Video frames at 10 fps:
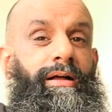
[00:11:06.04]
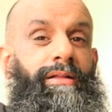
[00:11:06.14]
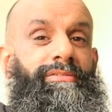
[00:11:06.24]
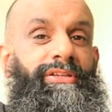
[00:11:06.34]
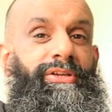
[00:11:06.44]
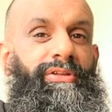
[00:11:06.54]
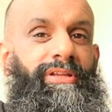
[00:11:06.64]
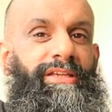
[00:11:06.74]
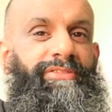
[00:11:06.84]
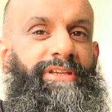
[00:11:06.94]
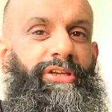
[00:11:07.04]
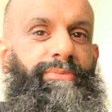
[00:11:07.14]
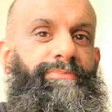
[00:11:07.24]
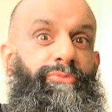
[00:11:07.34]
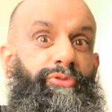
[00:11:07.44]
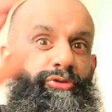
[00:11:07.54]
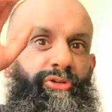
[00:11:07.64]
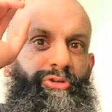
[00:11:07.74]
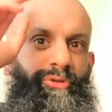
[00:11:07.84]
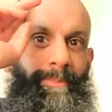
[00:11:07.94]
I'll see you in the next video.
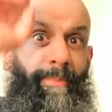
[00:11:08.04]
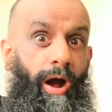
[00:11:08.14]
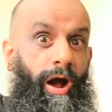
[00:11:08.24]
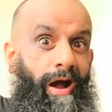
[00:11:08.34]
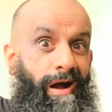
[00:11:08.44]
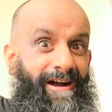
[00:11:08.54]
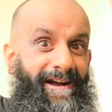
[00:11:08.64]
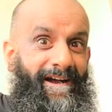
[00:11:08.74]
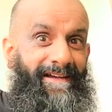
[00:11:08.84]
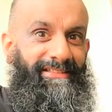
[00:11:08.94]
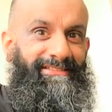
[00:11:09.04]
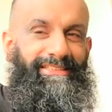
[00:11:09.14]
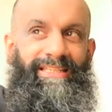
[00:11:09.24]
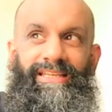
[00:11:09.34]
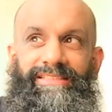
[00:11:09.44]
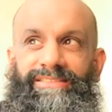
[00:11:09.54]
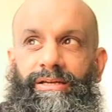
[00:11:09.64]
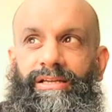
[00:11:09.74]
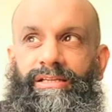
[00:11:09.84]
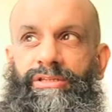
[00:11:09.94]
Toodaloo. Bye. See you later.
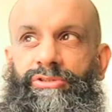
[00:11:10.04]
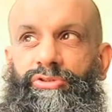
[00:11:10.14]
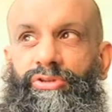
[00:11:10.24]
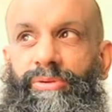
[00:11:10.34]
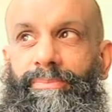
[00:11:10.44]
Toodaloo.